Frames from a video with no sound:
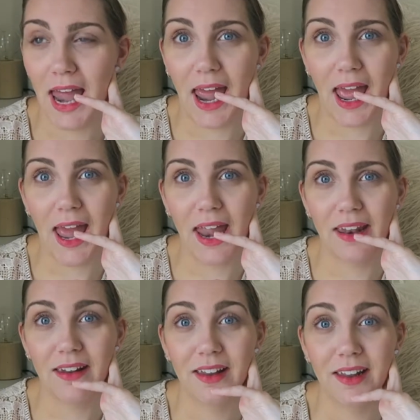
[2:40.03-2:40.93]

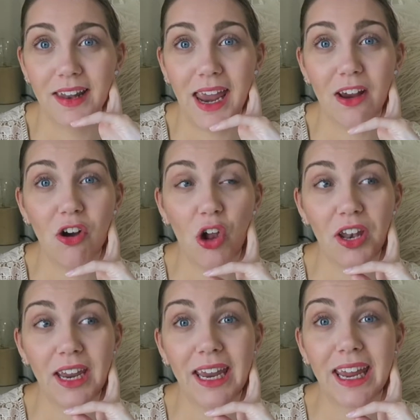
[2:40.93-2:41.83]
and they
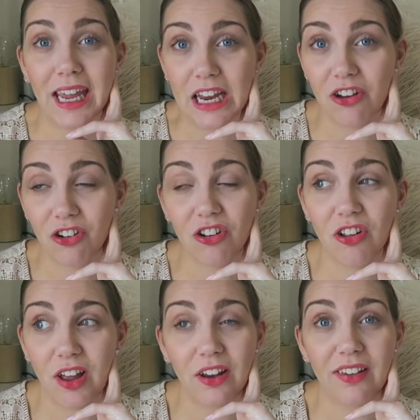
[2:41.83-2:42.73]
gotten engaged
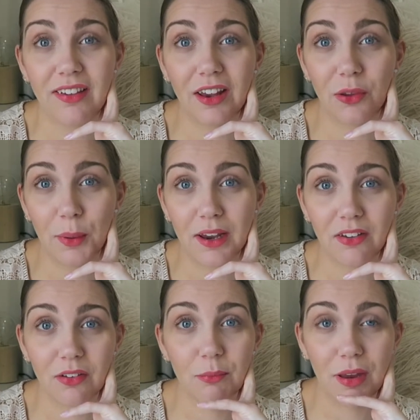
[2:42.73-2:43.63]
like 6
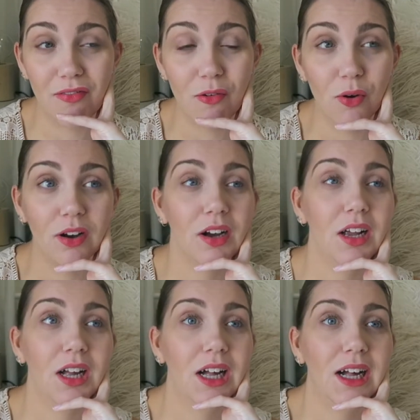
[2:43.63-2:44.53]
weeks before.
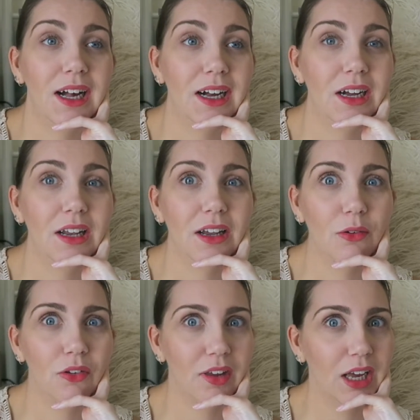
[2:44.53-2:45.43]
And I
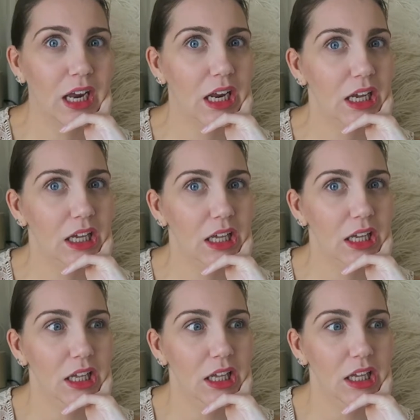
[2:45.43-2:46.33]
was like,
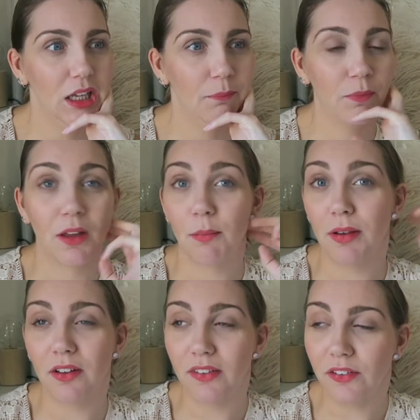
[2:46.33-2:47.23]

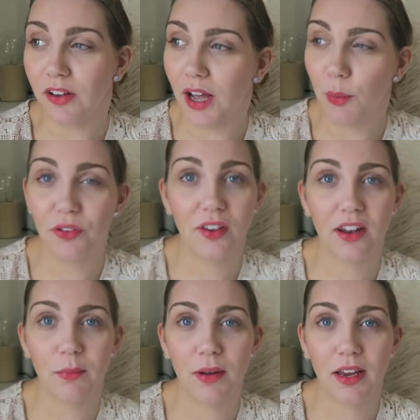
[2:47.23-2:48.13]
because this guy was
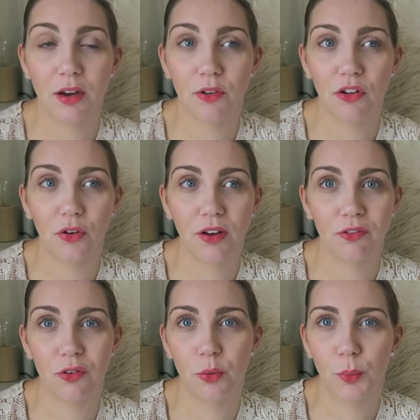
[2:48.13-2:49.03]
telling me he was looking
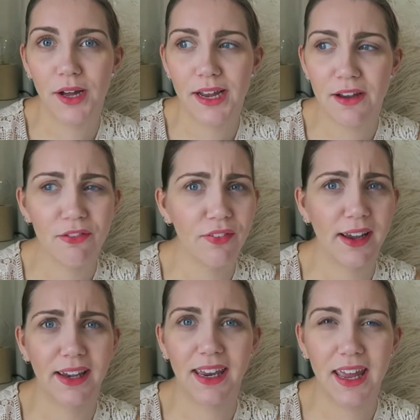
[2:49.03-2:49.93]
for a wife
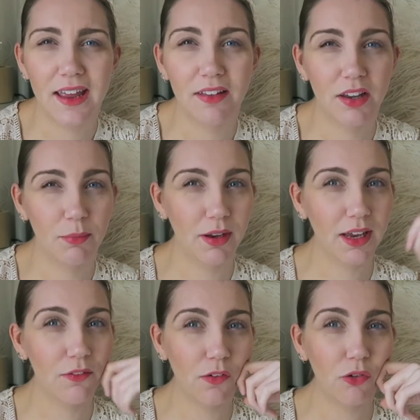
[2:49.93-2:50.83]
and kids. And I'm like,
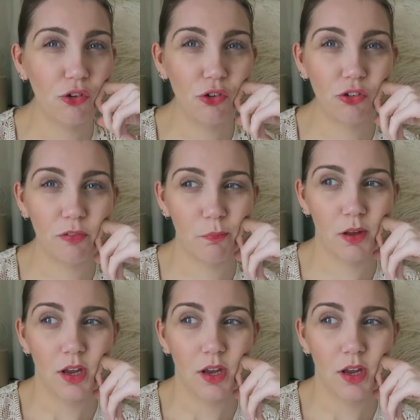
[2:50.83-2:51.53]
if you just,